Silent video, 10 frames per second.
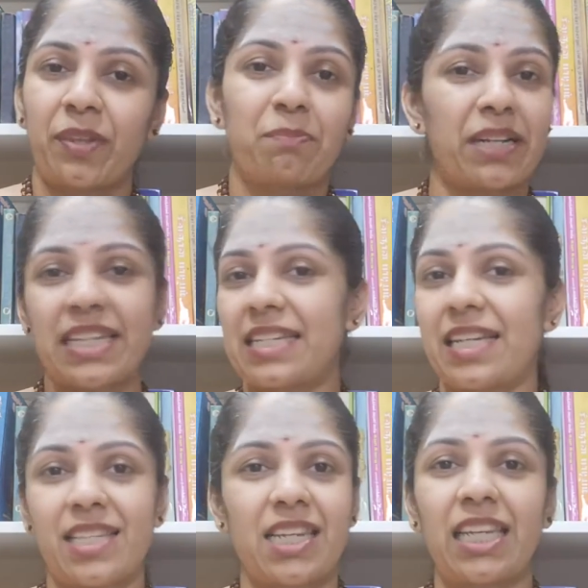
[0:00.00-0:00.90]
but it
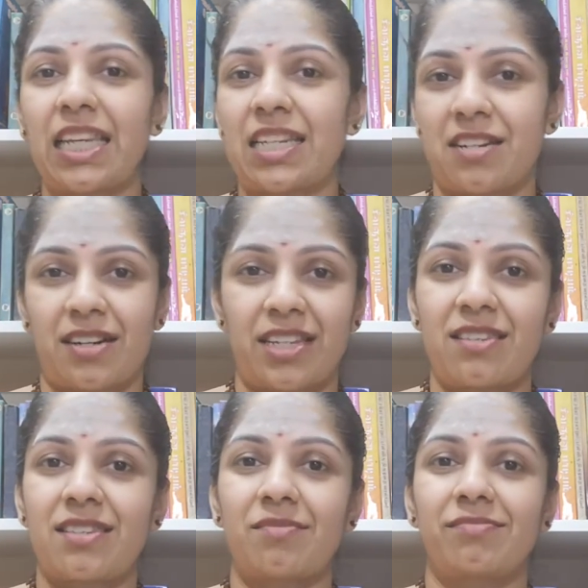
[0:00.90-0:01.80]
doesn't eat
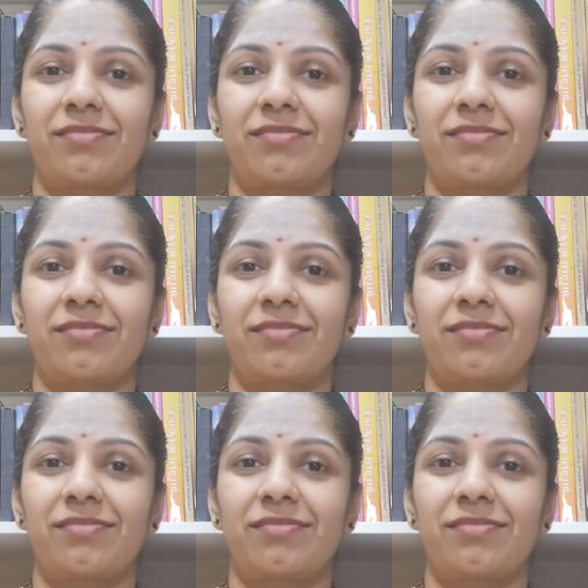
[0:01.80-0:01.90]
rice.